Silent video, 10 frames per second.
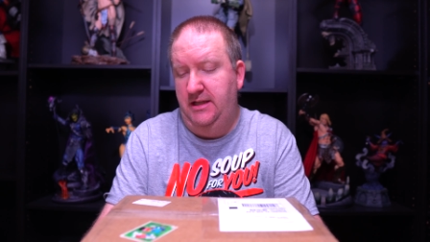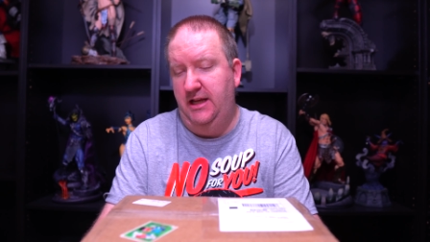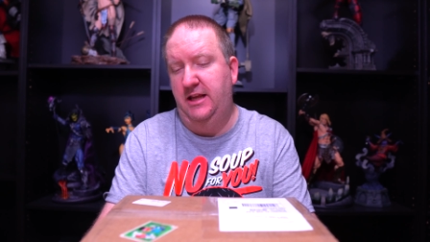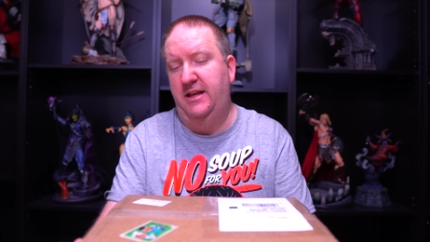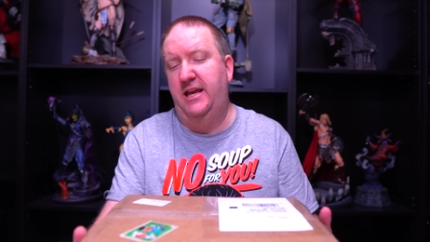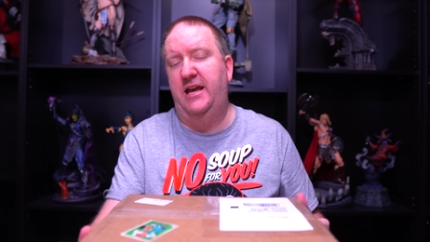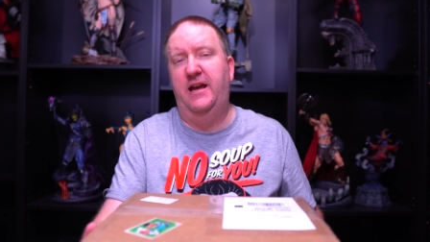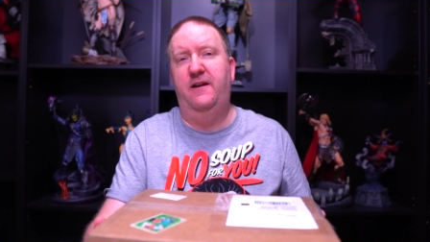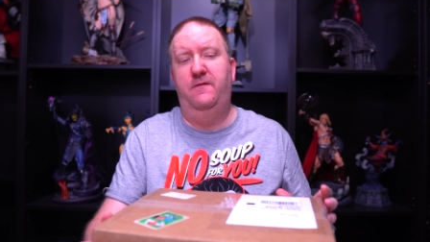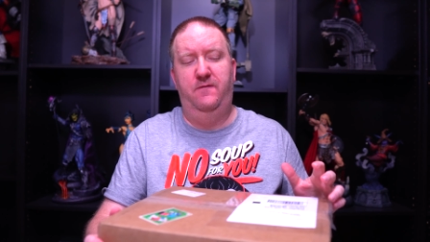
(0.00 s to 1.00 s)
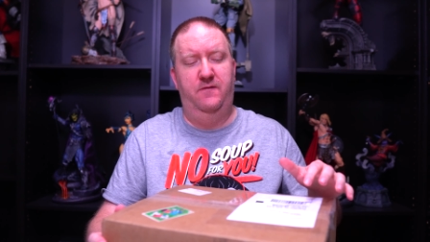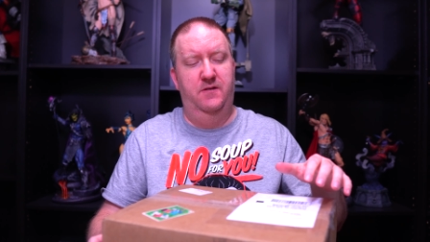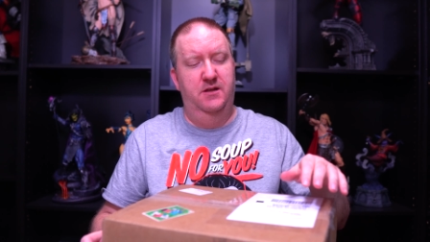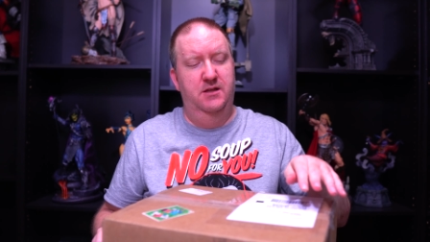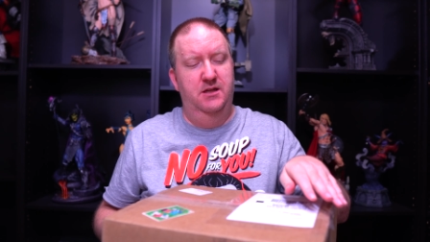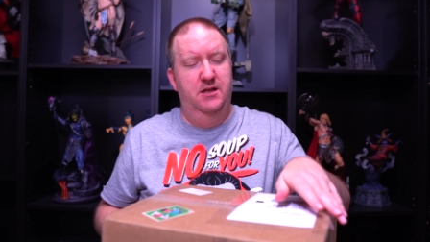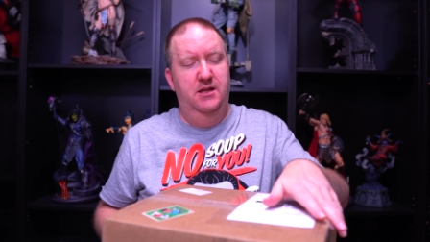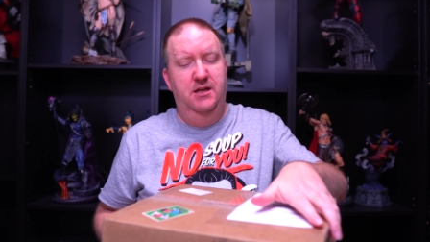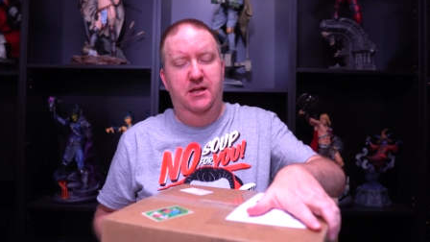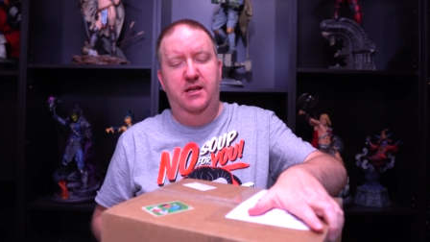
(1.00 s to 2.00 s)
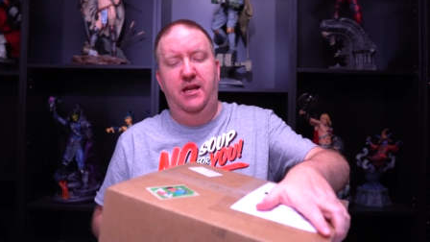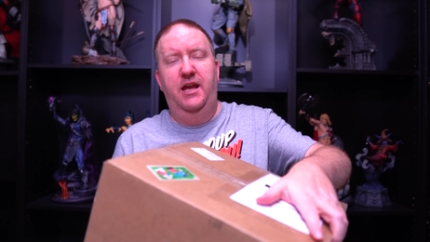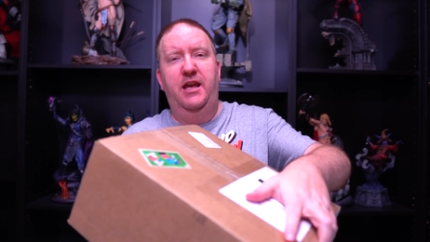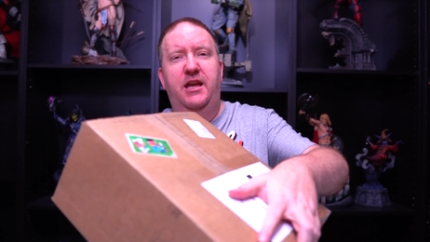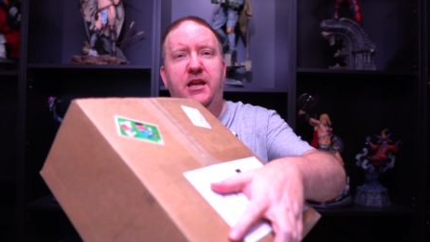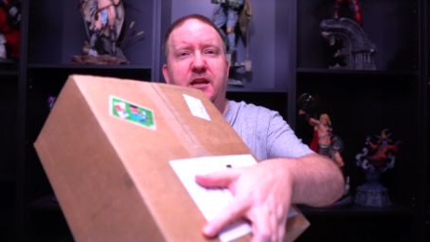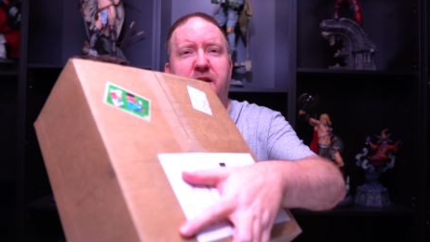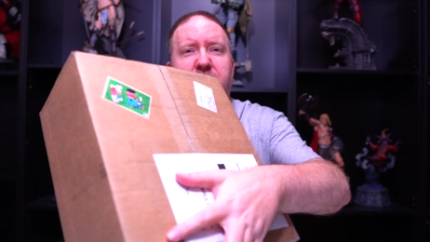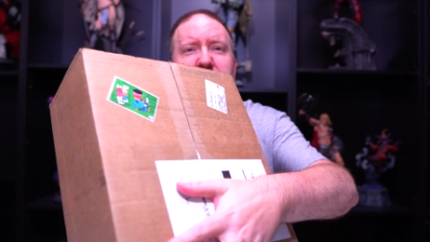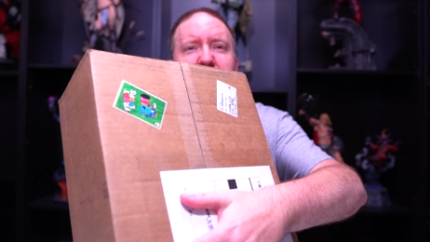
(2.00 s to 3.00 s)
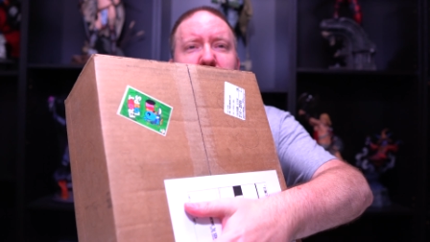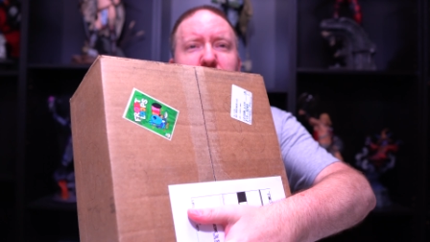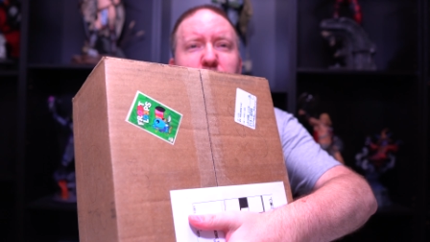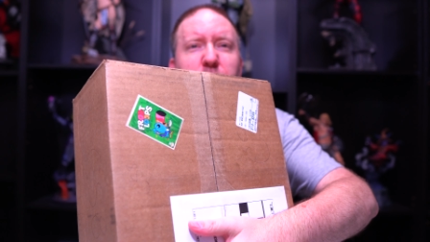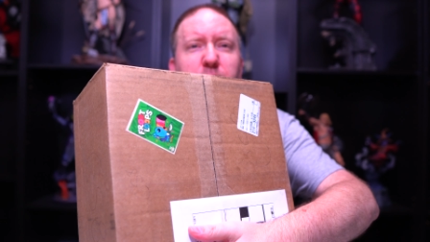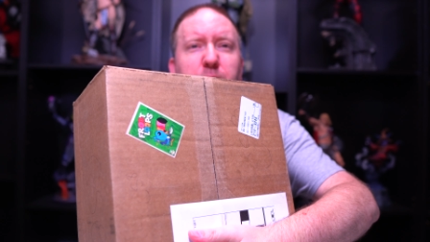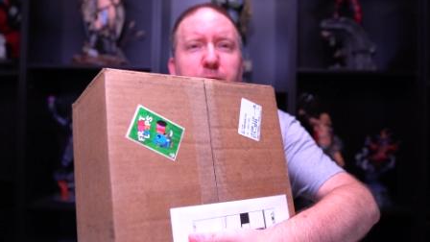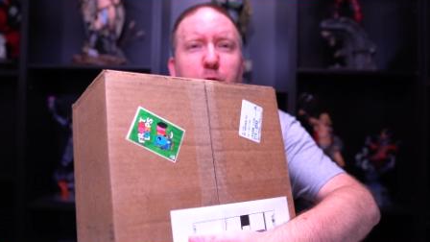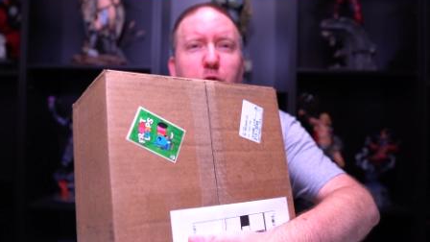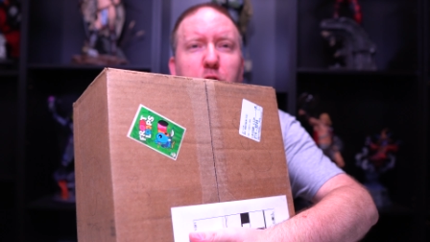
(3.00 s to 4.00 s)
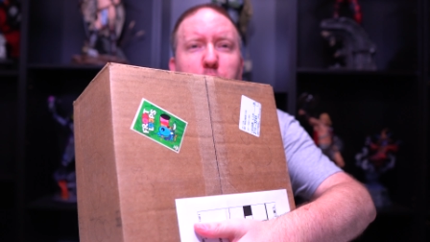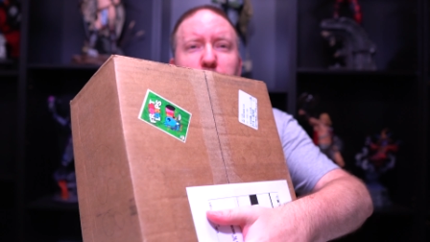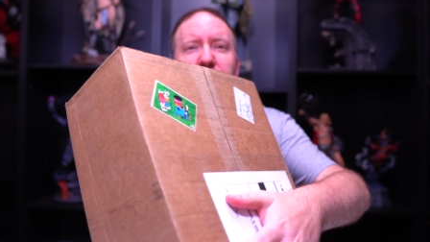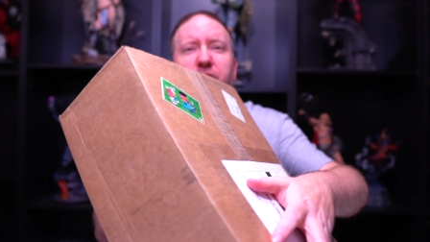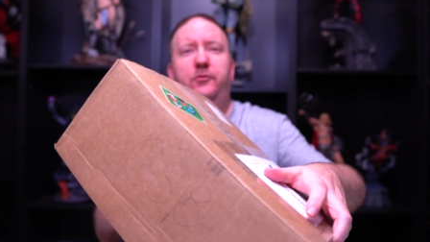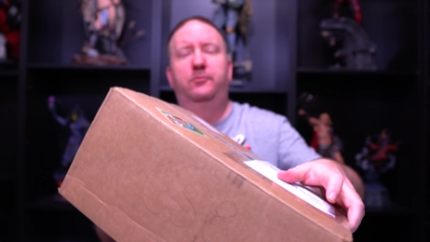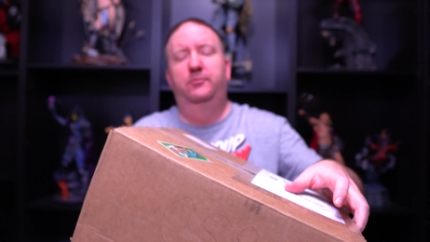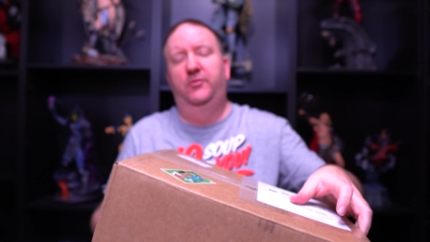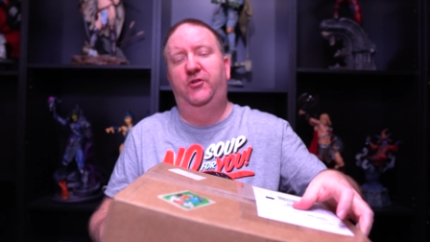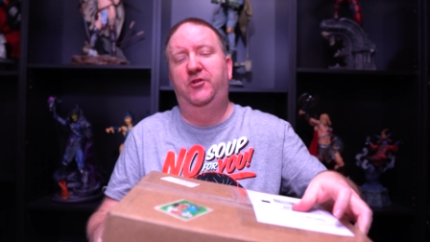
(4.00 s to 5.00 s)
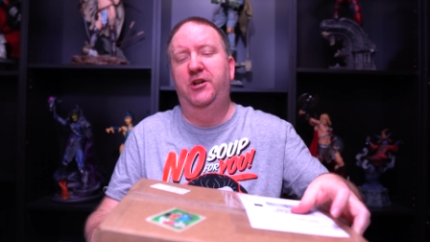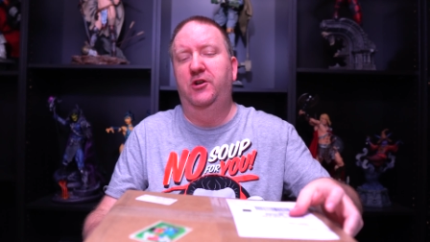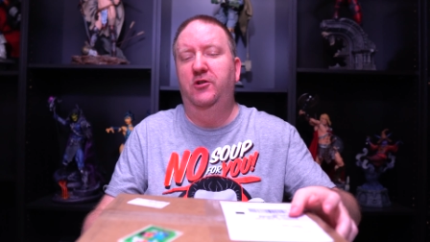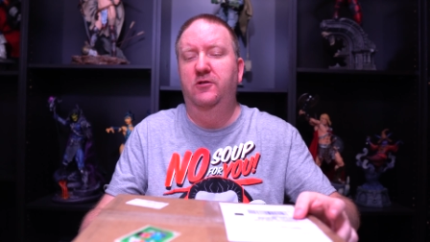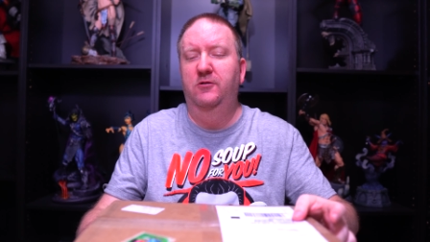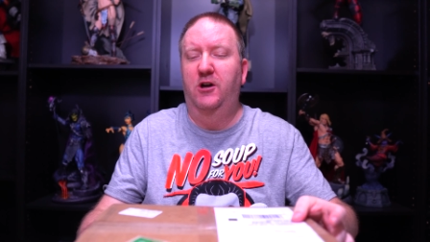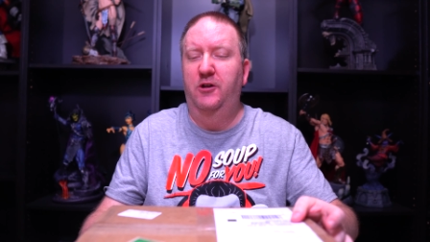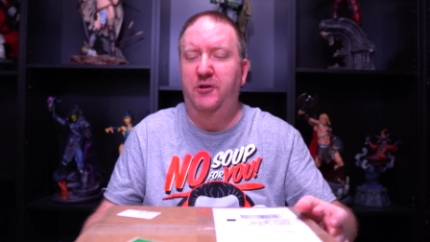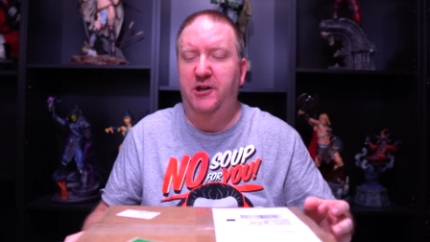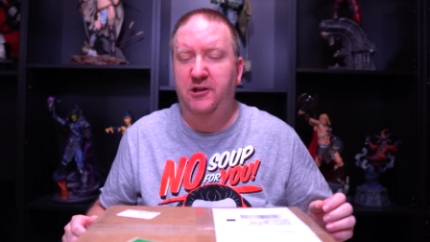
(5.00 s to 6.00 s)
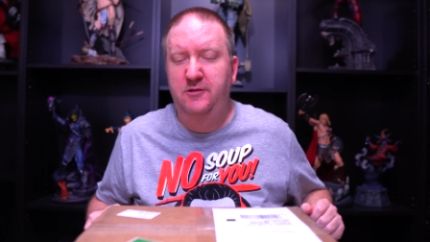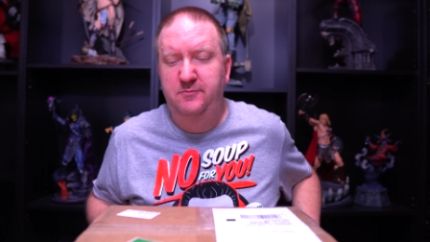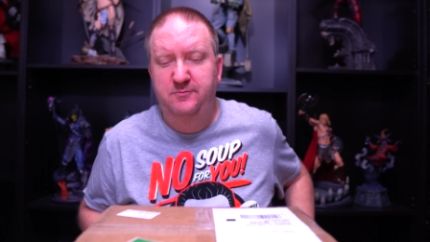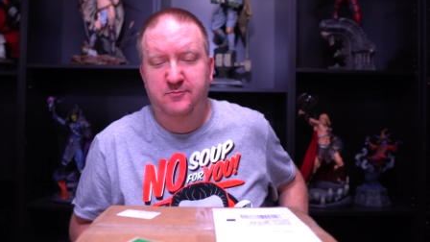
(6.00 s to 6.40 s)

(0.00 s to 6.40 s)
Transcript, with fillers: And they have a Froot Loops sticker on there.